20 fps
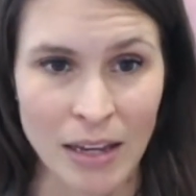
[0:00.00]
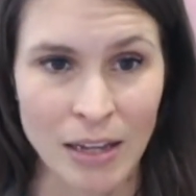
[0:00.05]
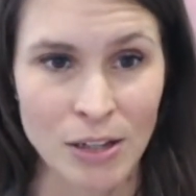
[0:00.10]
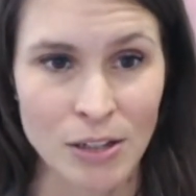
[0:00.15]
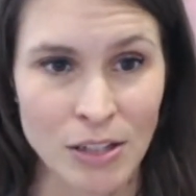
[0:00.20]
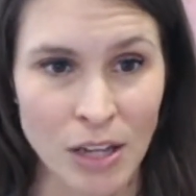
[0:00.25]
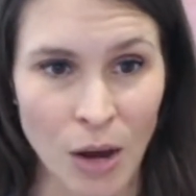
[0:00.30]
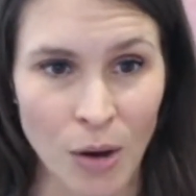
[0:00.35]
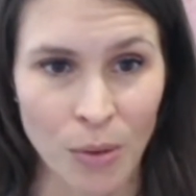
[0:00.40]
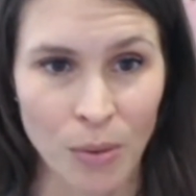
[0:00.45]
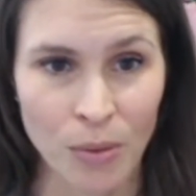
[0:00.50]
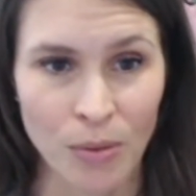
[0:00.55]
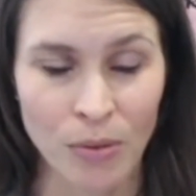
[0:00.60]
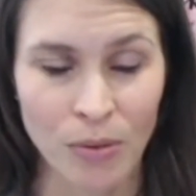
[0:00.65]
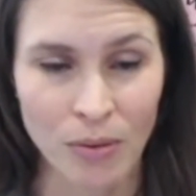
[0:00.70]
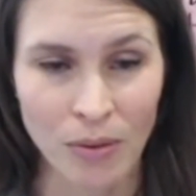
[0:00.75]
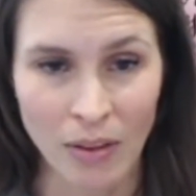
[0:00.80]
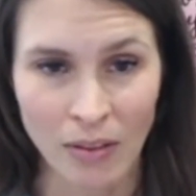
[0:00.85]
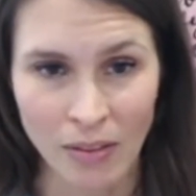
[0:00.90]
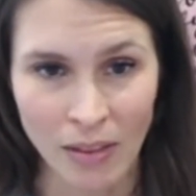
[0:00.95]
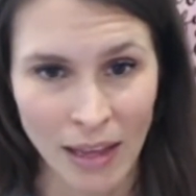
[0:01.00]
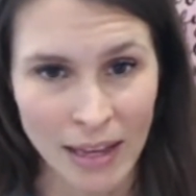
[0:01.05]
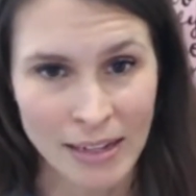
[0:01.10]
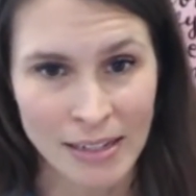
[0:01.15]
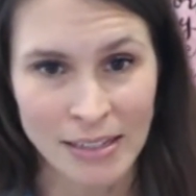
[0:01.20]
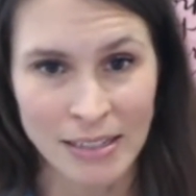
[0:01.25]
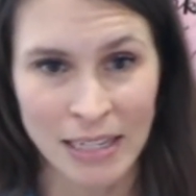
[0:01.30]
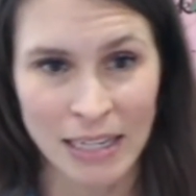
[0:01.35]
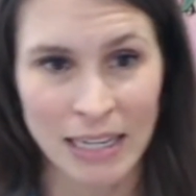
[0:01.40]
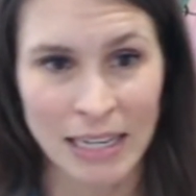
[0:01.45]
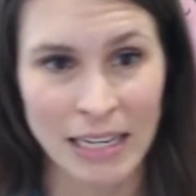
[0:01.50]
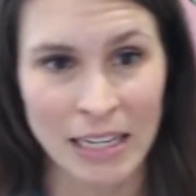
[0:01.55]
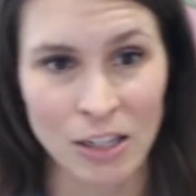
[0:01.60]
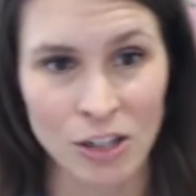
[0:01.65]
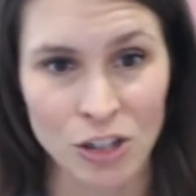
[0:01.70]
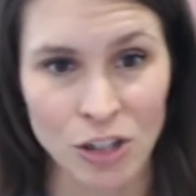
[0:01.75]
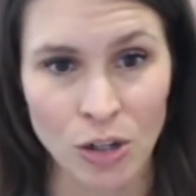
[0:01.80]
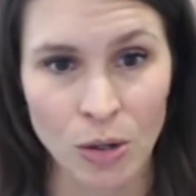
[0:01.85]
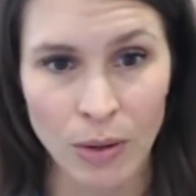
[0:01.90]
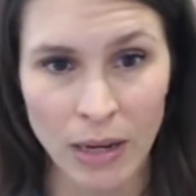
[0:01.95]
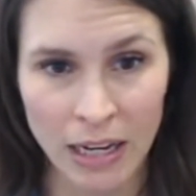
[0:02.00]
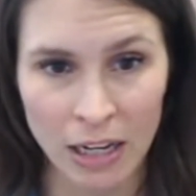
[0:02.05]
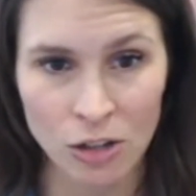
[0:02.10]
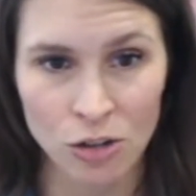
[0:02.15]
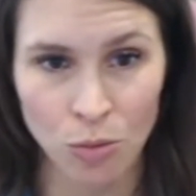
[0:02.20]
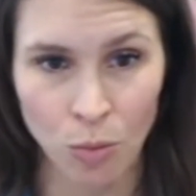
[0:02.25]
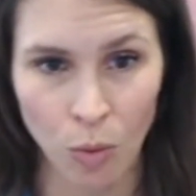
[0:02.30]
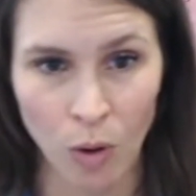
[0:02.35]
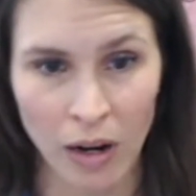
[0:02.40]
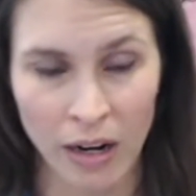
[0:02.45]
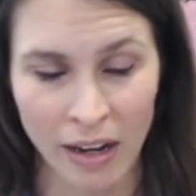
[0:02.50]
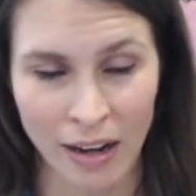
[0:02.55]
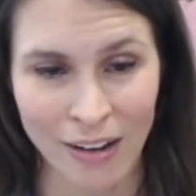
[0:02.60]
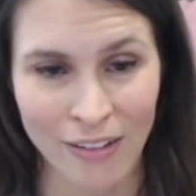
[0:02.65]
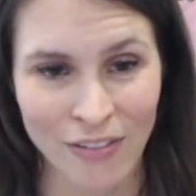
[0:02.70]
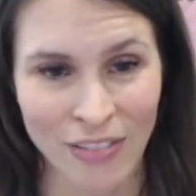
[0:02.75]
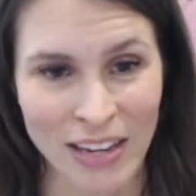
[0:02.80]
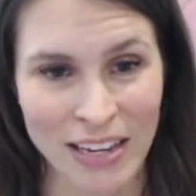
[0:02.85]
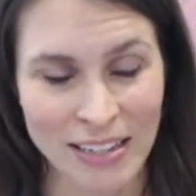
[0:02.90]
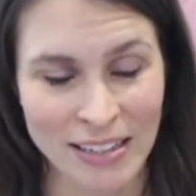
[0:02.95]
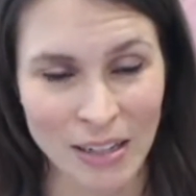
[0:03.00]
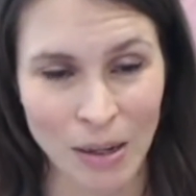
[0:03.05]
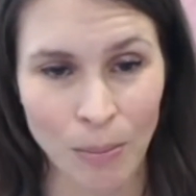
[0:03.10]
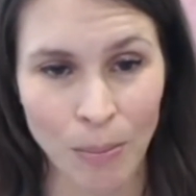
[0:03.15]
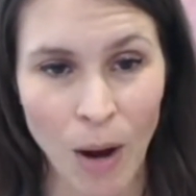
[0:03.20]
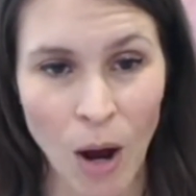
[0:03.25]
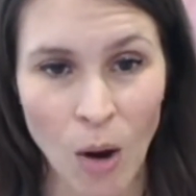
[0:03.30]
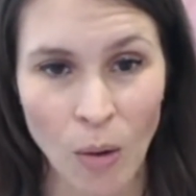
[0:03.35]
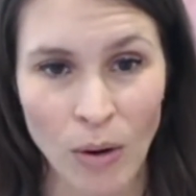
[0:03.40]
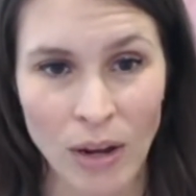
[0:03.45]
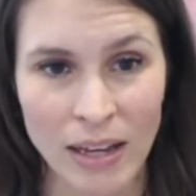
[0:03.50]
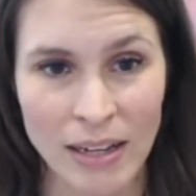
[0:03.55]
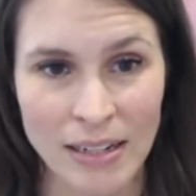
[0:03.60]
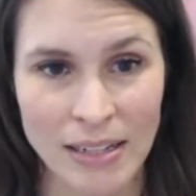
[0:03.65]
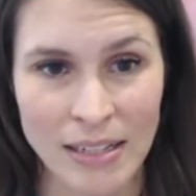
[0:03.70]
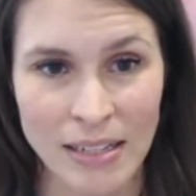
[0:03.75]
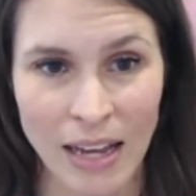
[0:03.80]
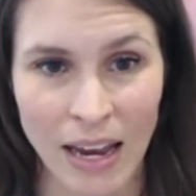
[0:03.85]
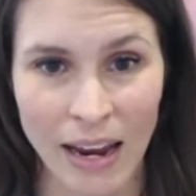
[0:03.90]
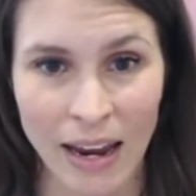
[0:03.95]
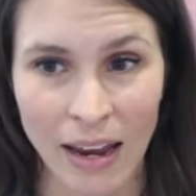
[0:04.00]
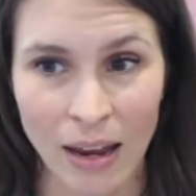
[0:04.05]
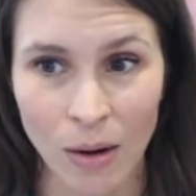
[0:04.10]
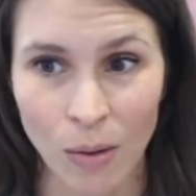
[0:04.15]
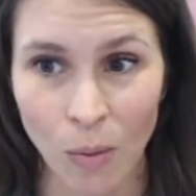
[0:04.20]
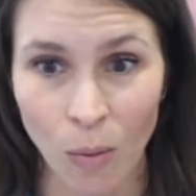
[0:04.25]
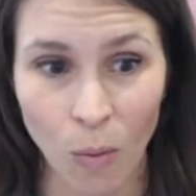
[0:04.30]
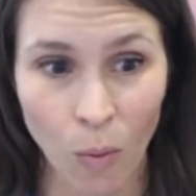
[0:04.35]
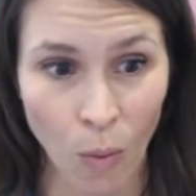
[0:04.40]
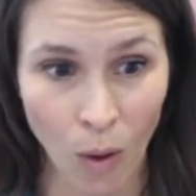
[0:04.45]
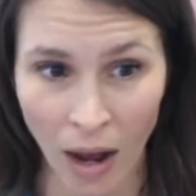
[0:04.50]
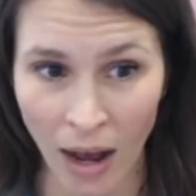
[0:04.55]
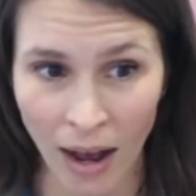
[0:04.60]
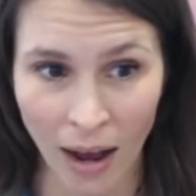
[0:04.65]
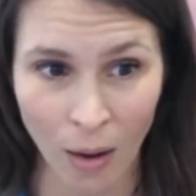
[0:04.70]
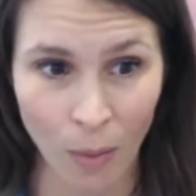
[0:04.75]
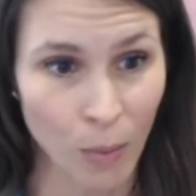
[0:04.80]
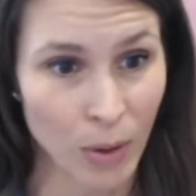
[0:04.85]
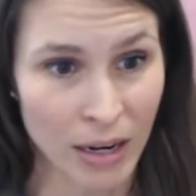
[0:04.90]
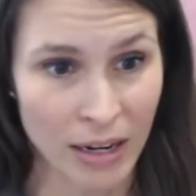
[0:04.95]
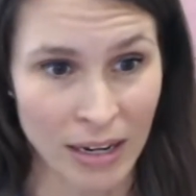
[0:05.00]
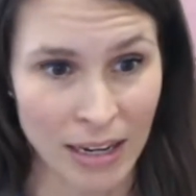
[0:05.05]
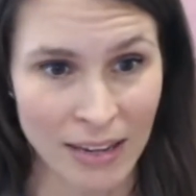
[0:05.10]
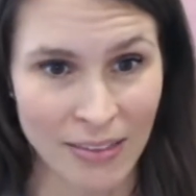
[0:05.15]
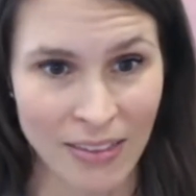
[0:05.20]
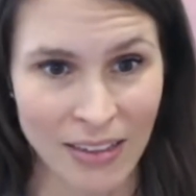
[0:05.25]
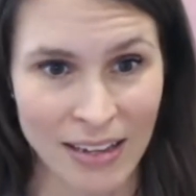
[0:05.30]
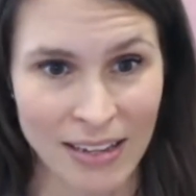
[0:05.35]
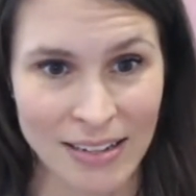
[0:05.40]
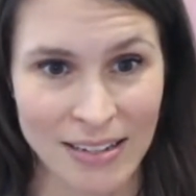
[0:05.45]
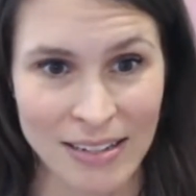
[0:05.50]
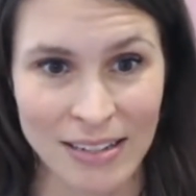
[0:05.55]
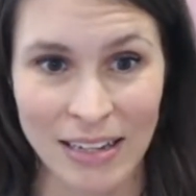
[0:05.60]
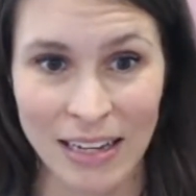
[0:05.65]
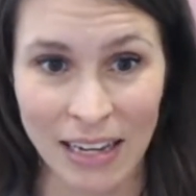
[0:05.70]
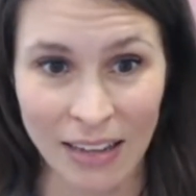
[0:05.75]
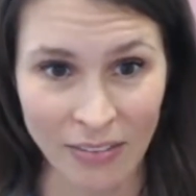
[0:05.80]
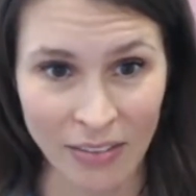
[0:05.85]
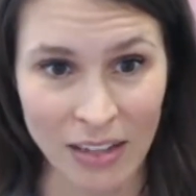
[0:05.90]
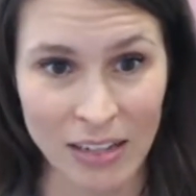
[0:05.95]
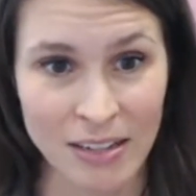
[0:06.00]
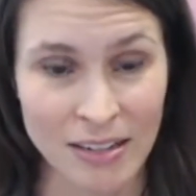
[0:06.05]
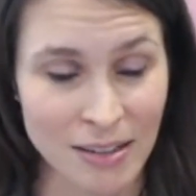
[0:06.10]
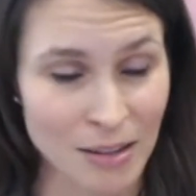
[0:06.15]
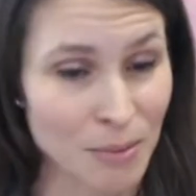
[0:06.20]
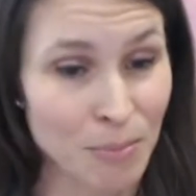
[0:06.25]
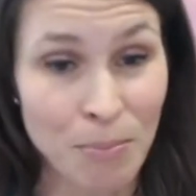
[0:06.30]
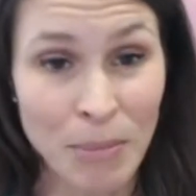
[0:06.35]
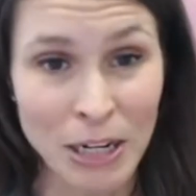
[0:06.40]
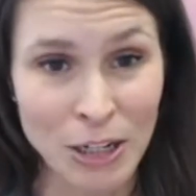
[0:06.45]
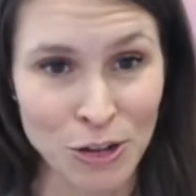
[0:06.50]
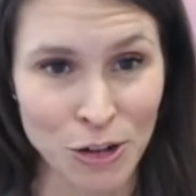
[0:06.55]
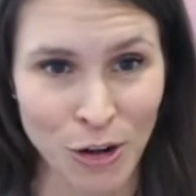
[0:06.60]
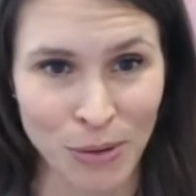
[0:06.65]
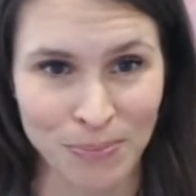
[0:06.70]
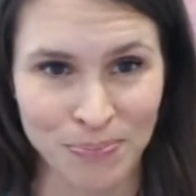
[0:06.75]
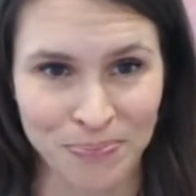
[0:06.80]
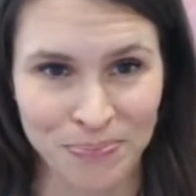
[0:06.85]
So let's dig into each one of these components and why we need this in this mixture.